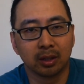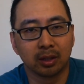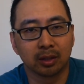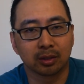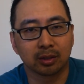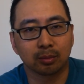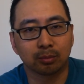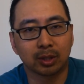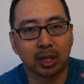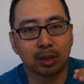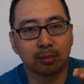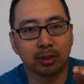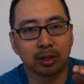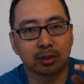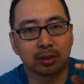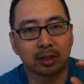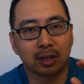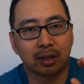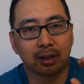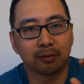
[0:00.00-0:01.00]
sometimes
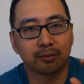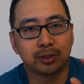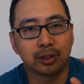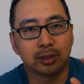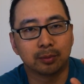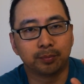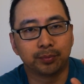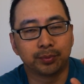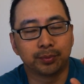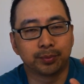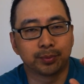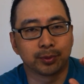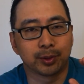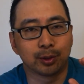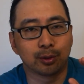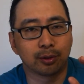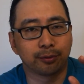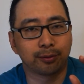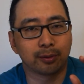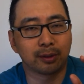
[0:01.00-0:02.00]
it's kind of,
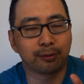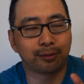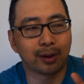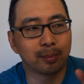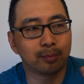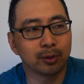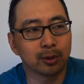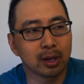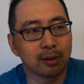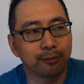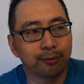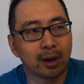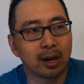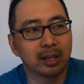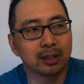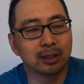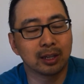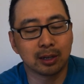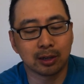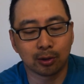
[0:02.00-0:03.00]
you know, if
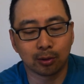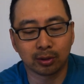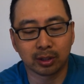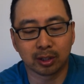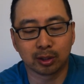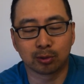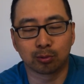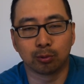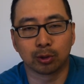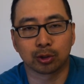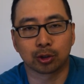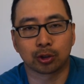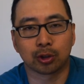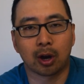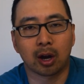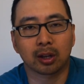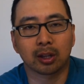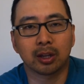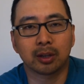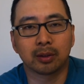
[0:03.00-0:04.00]
I didn't know this was
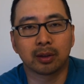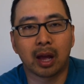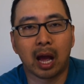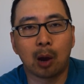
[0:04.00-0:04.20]
chocolate,